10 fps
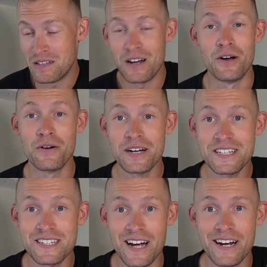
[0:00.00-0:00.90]
I don't know,
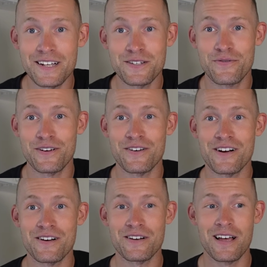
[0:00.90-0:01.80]
exciting to figure
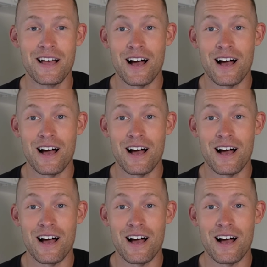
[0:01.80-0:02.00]
out